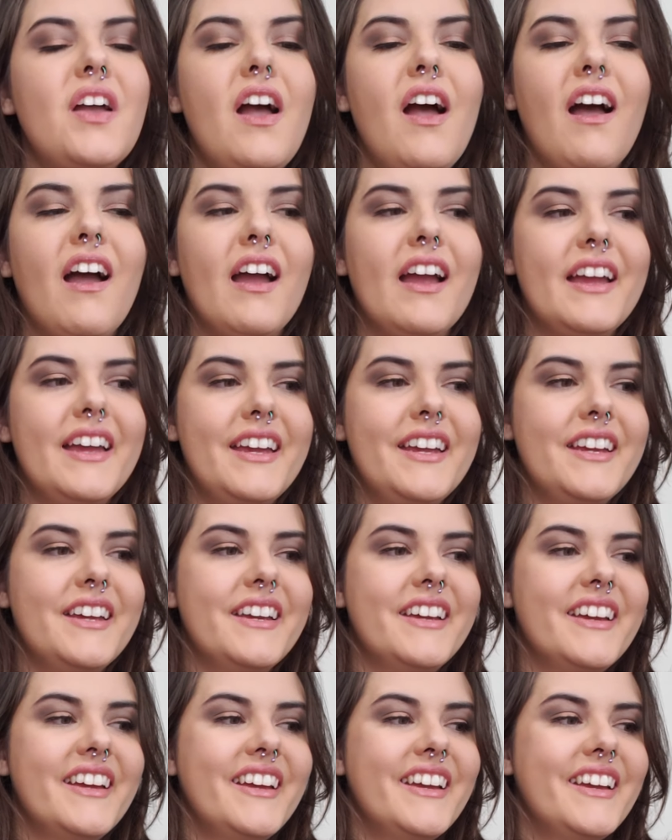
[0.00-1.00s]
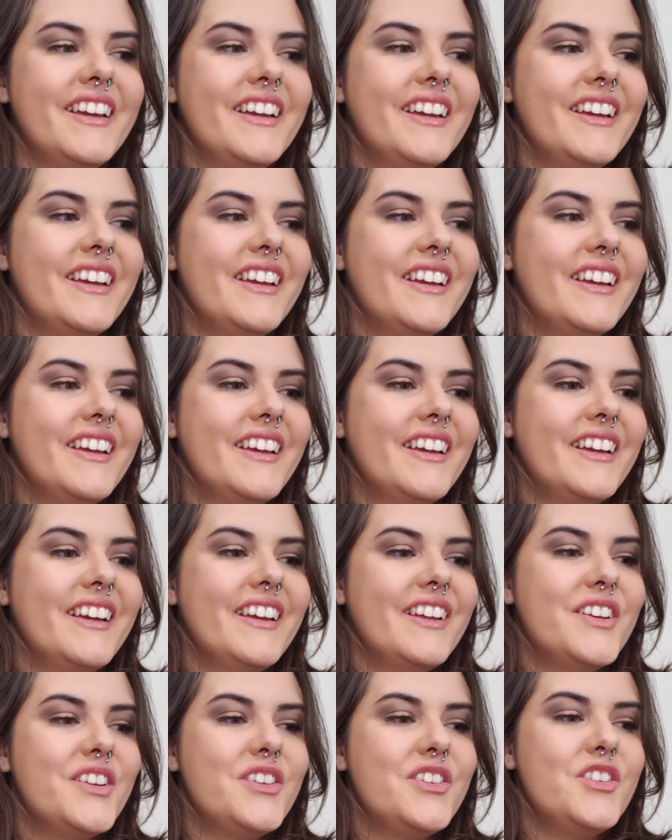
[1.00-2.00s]
I
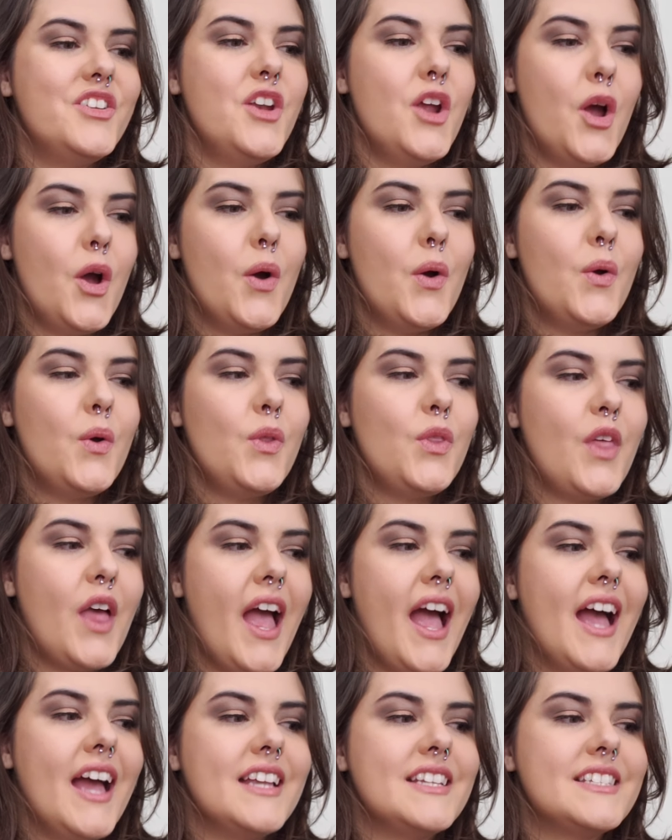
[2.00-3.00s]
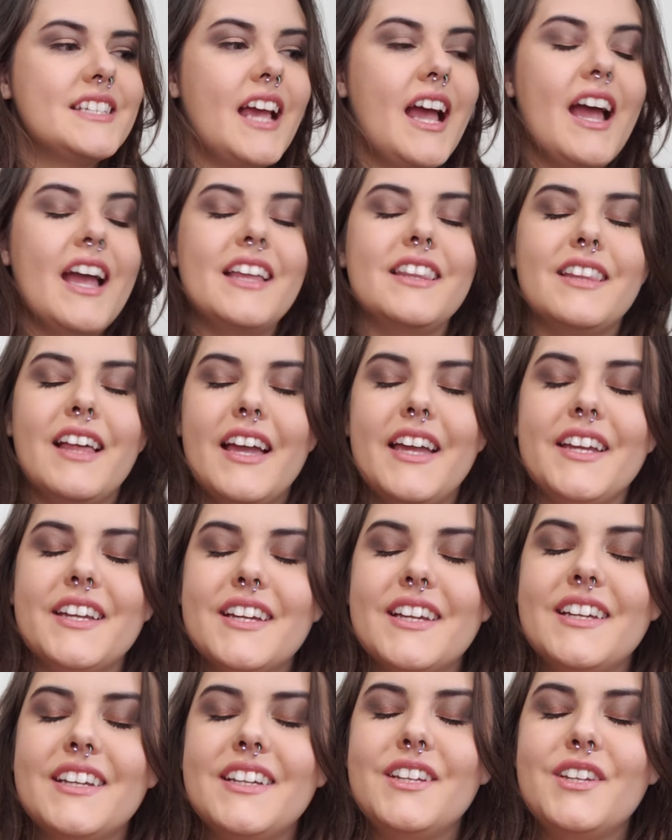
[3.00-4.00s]
know that I
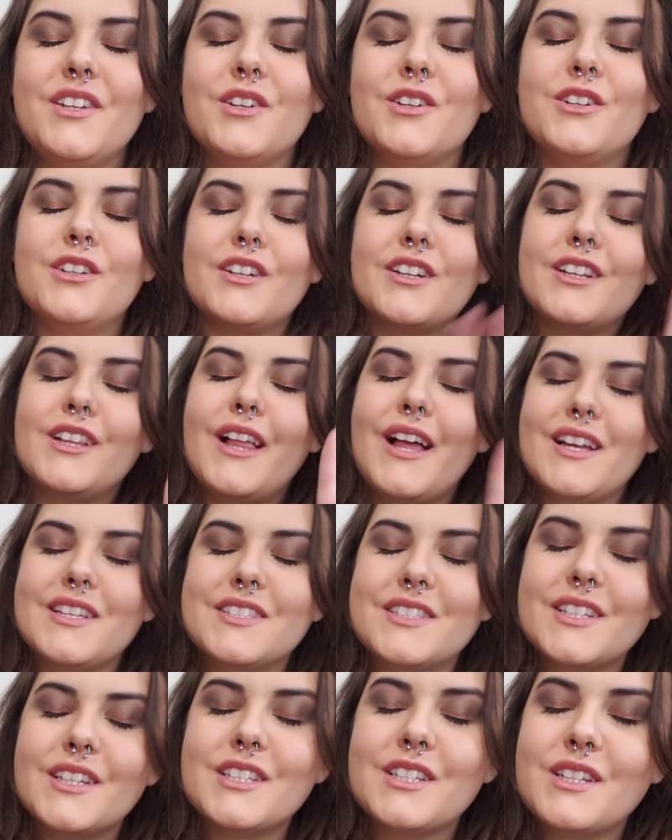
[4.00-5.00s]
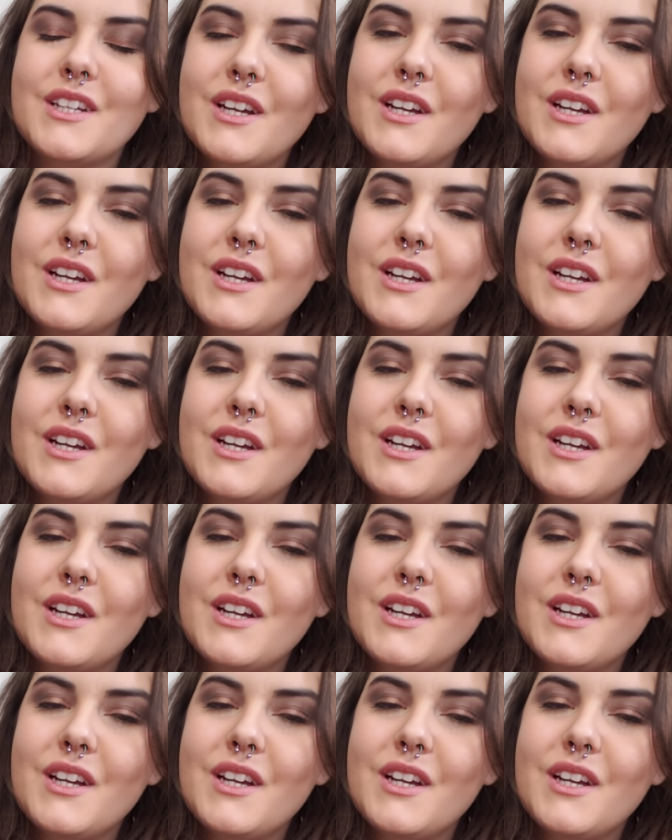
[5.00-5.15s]
like your classic